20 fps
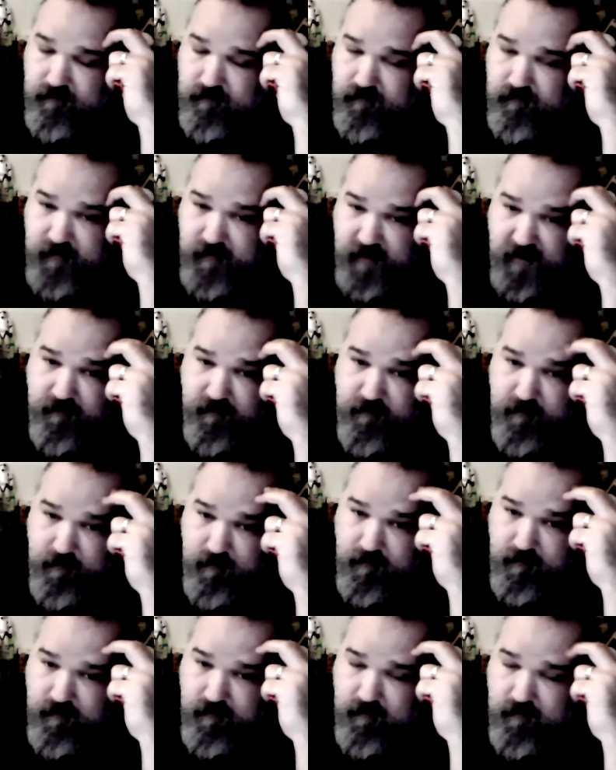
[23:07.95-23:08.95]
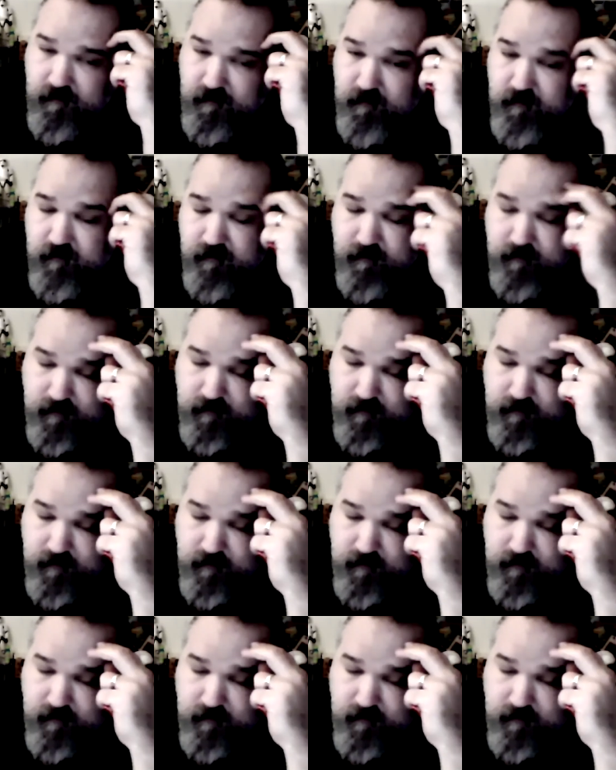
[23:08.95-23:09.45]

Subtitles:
Yeah, he published it in 1850.